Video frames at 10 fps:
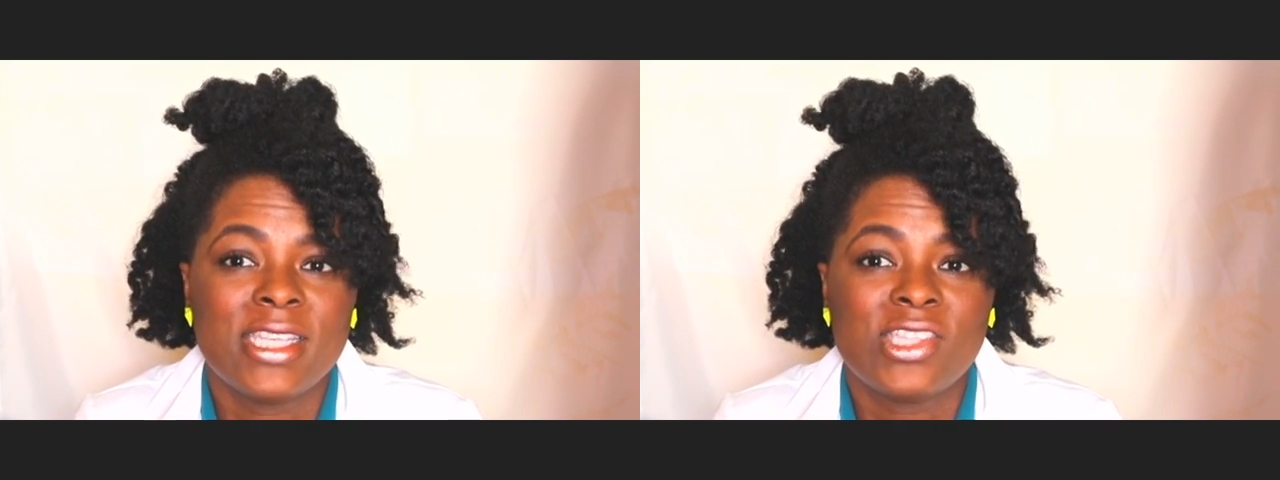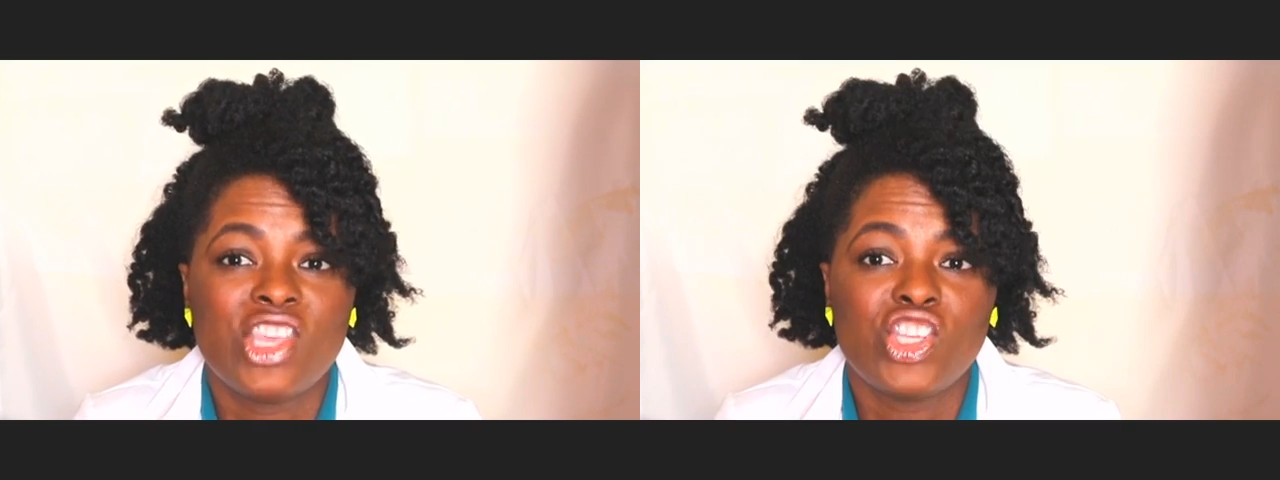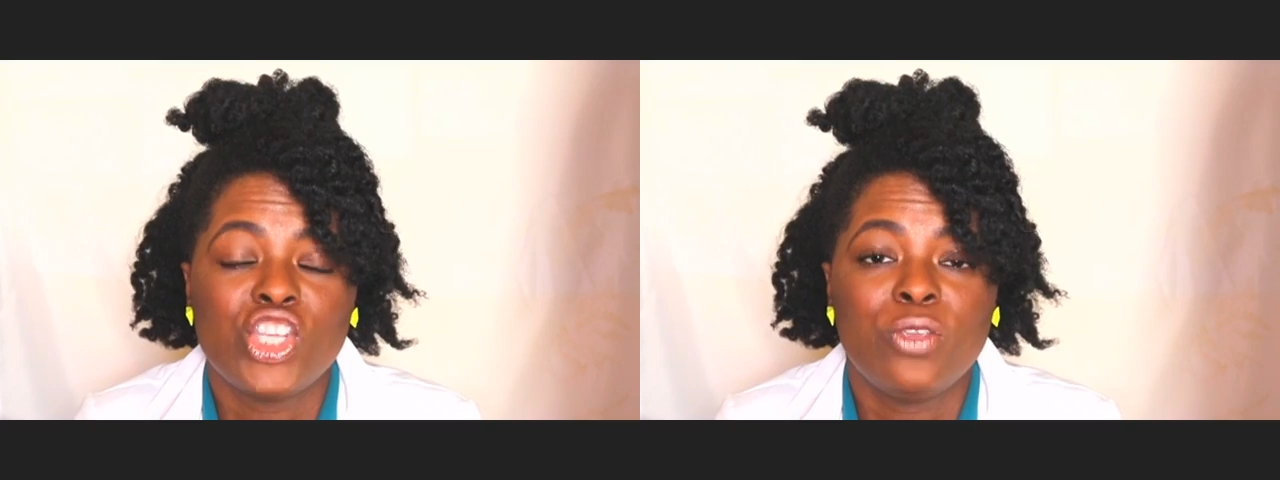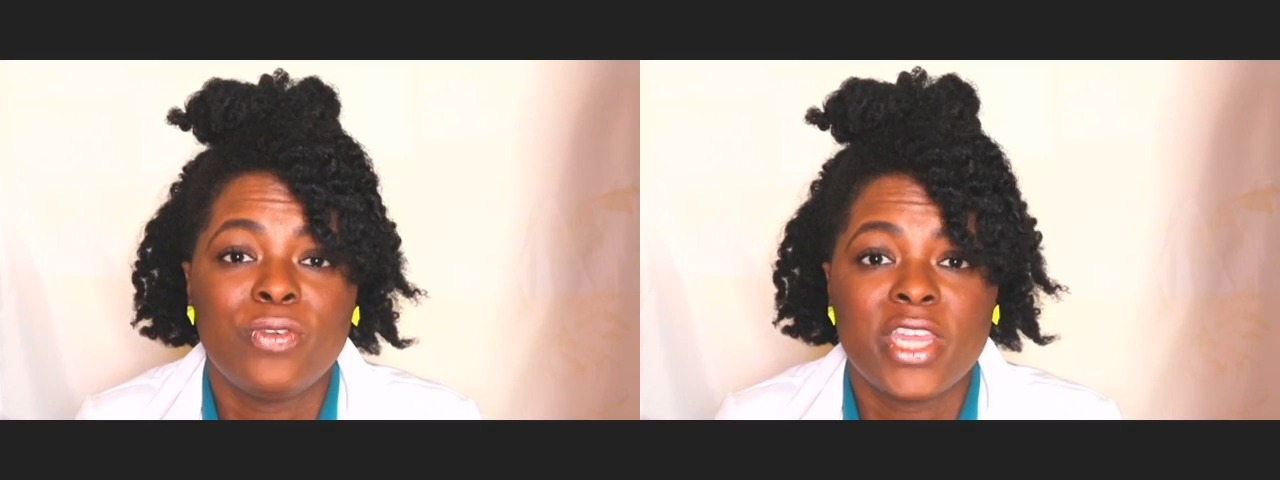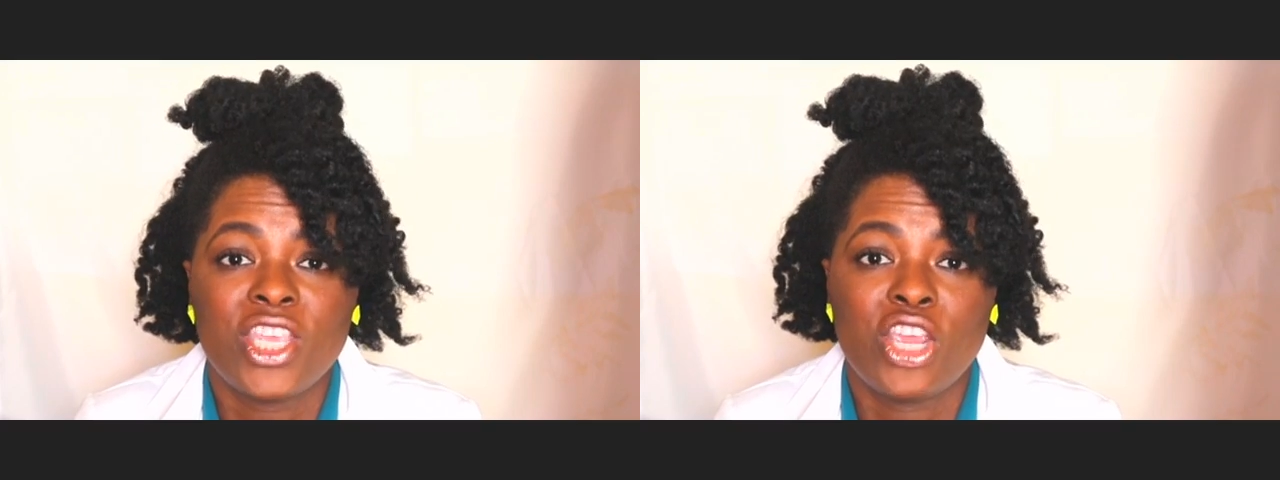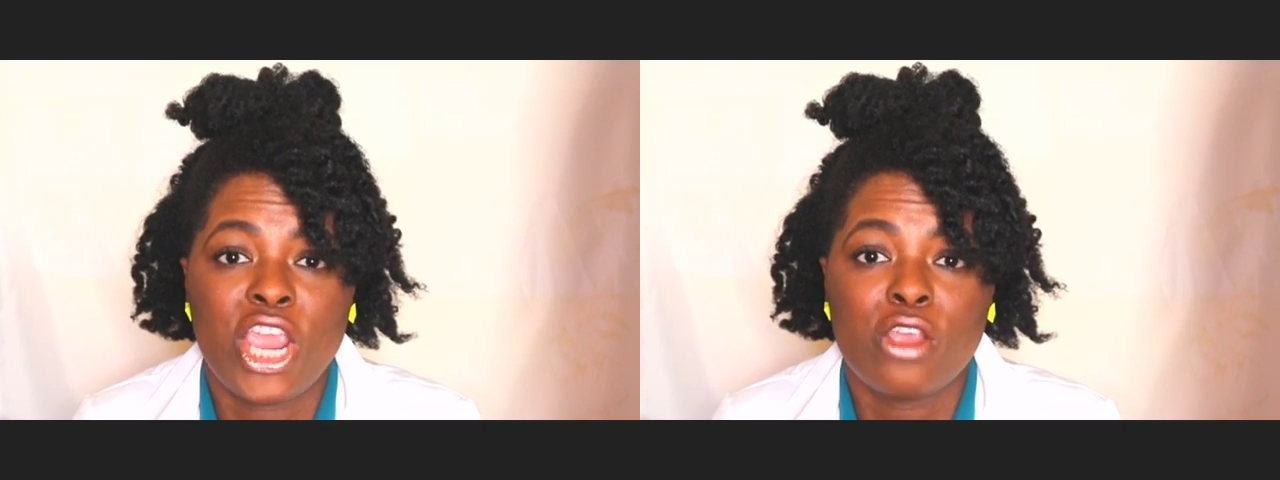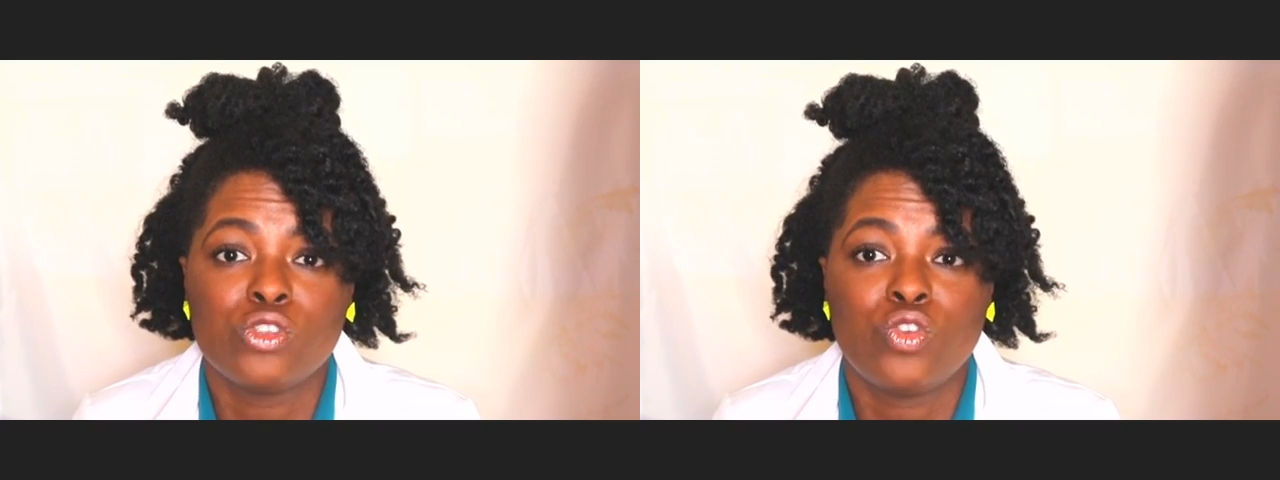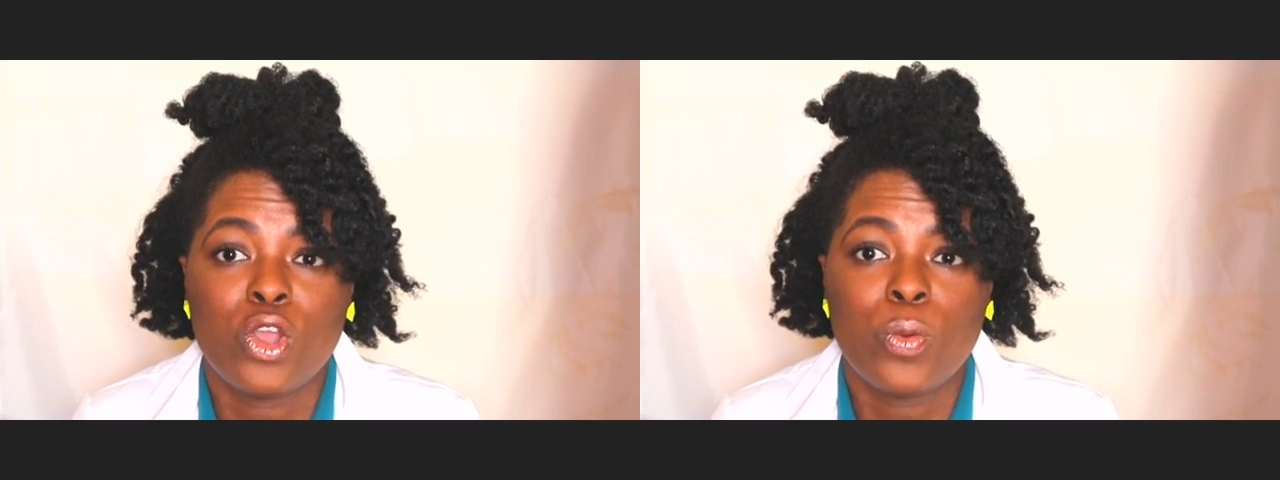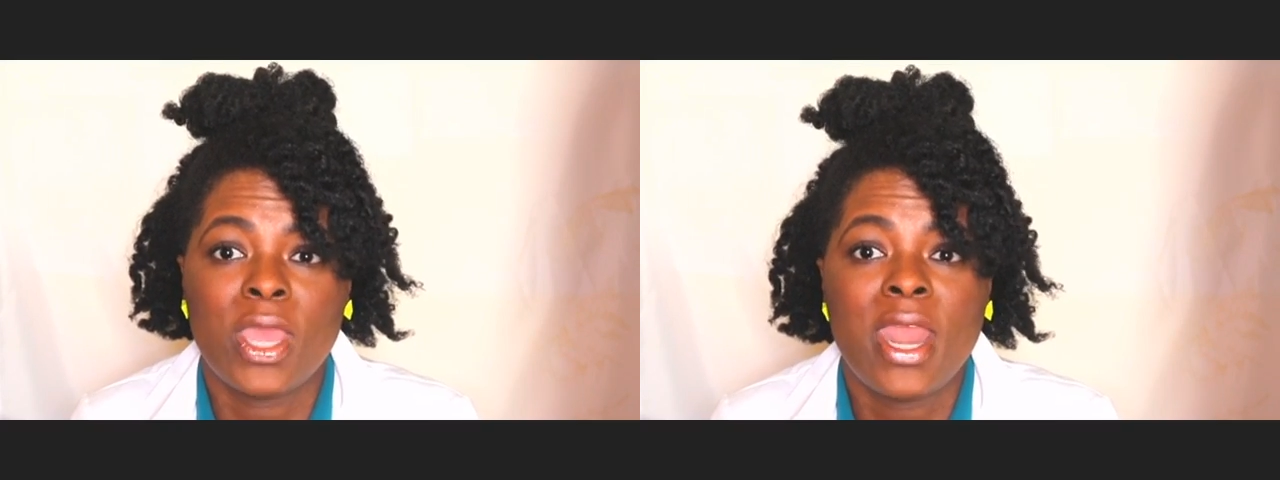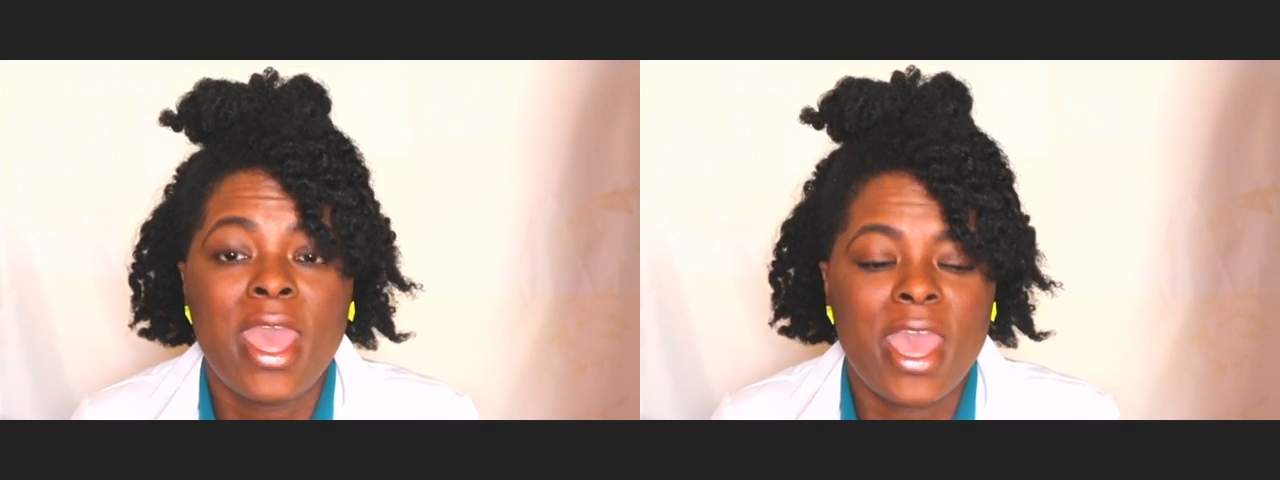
sensation, you feel like your hair is growing,